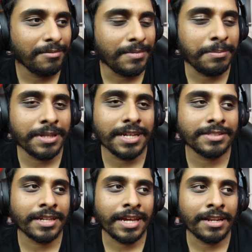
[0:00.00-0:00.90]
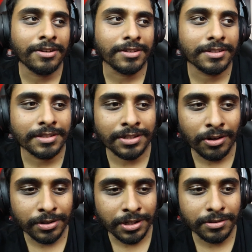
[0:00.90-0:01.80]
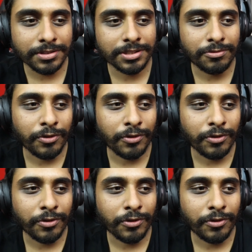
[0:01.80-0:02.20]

Maybe they said, hey, look, Gold Coast,